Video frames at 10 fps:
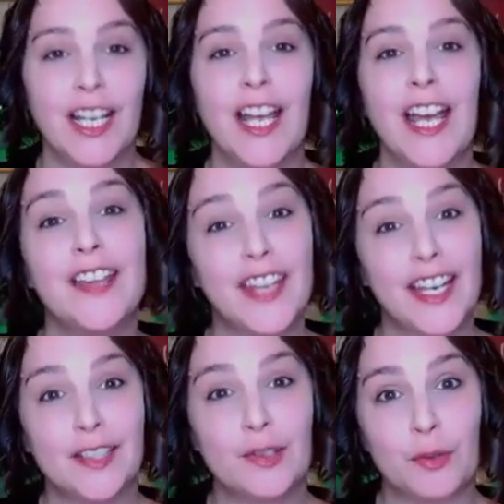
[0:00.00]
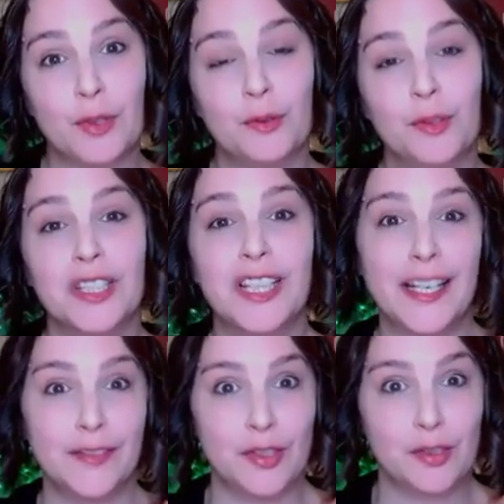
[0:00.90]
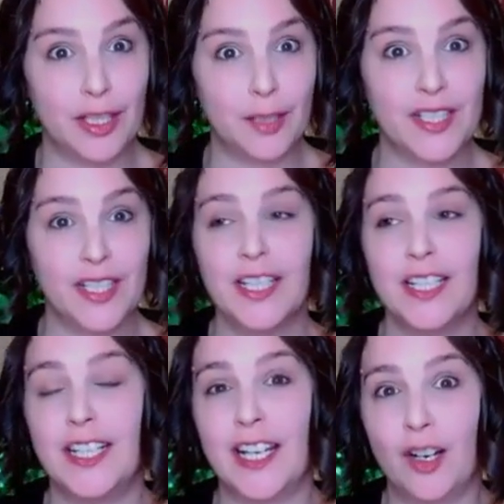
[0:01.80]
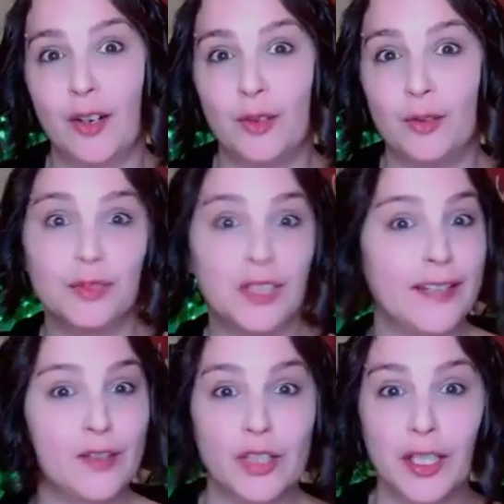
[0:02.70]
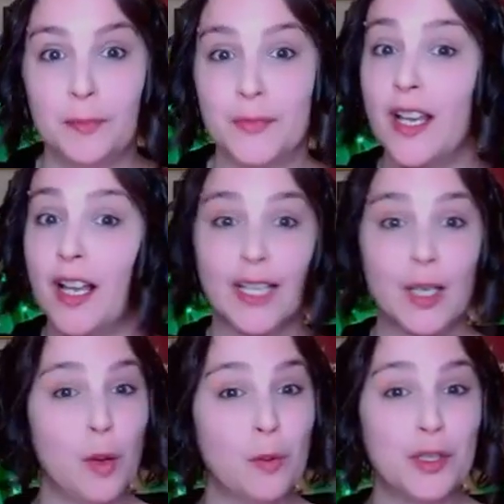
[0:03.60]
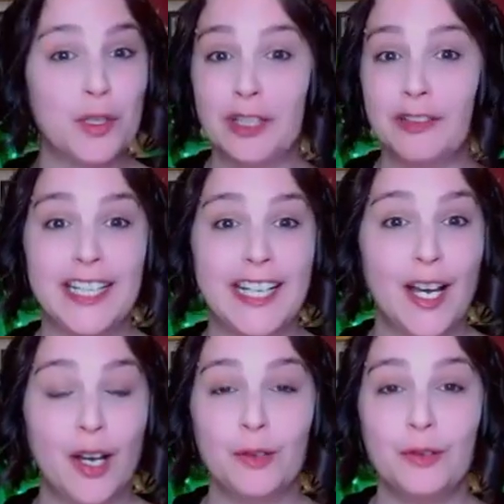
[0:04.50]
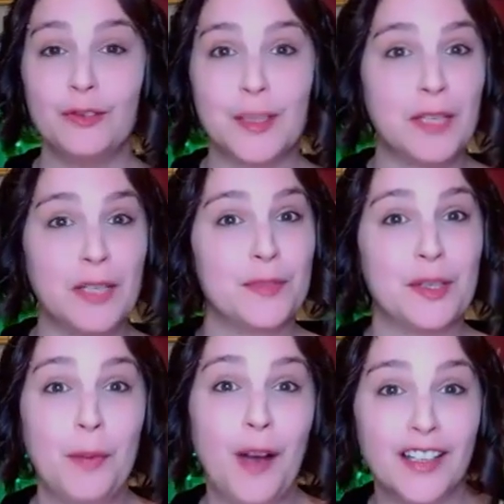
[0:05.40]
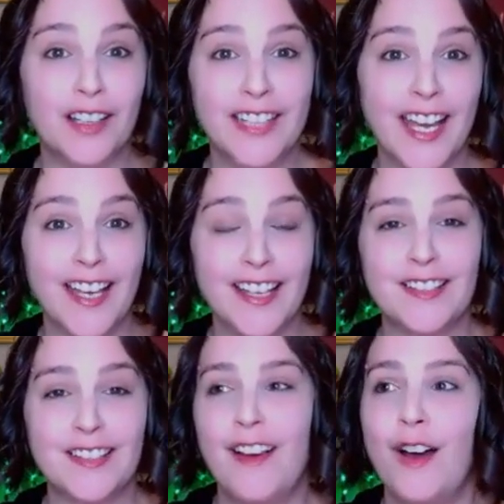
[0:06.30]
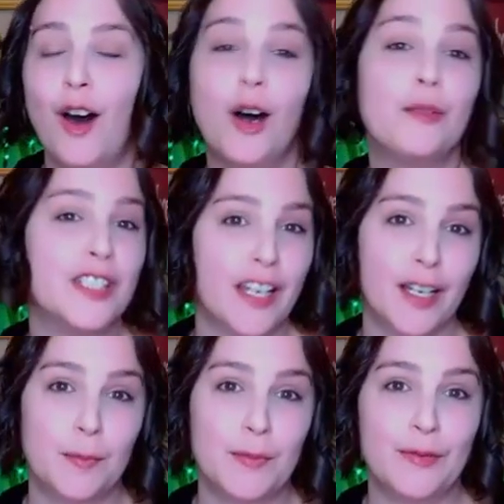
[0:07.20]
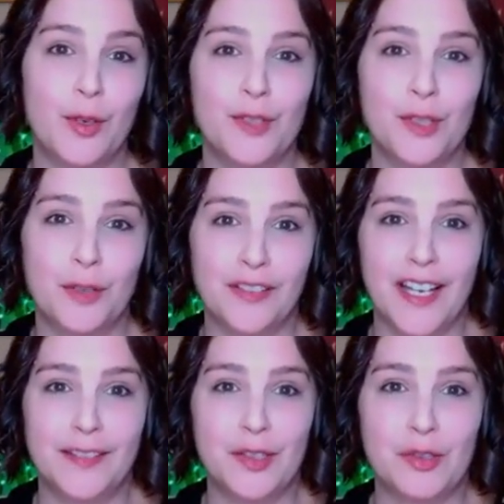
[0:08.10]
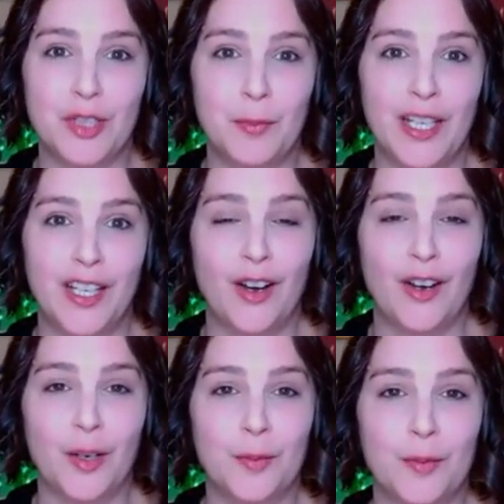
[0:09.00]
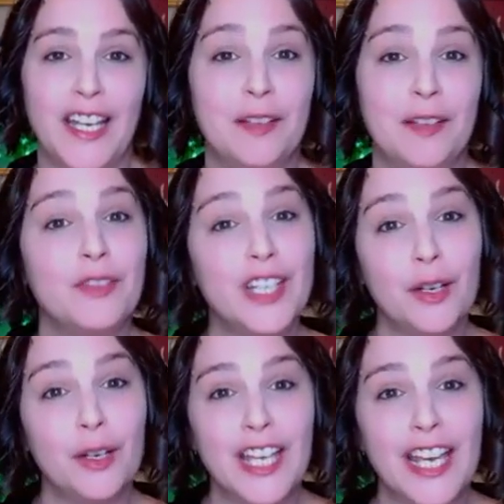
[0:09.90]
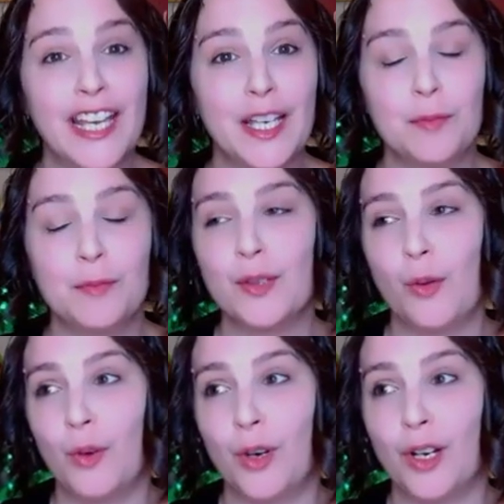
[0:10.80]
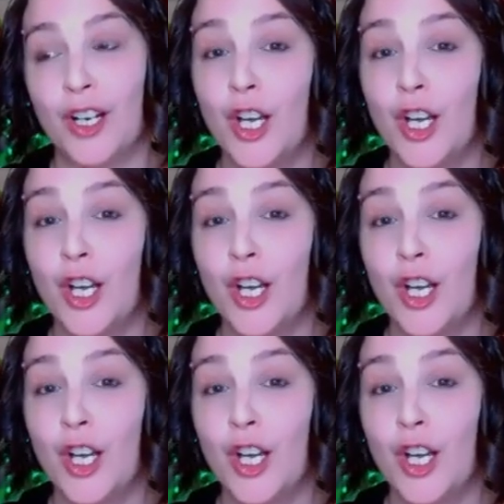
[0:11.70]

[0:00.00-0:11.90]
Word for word: and that is through live streams. Now, live streams, like what we're doing right now, sometimes they're podcasts. Oftentimes, folks who are live streaming are playing video games or